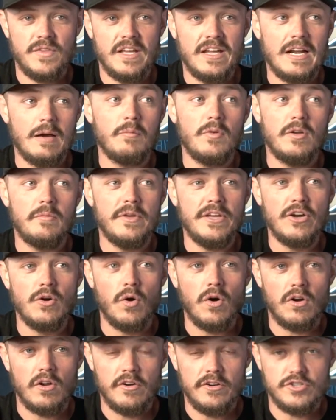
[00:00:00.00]
and I'm going to be
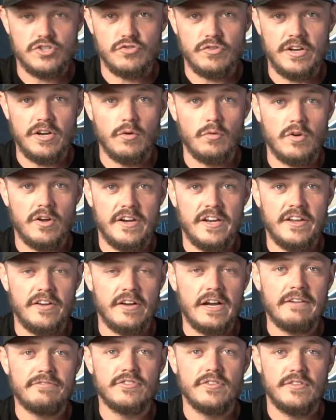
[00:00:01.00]
going on a trail run here
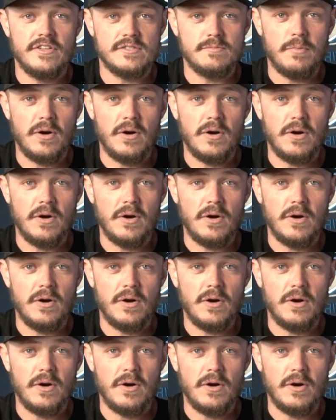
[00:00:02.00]
after this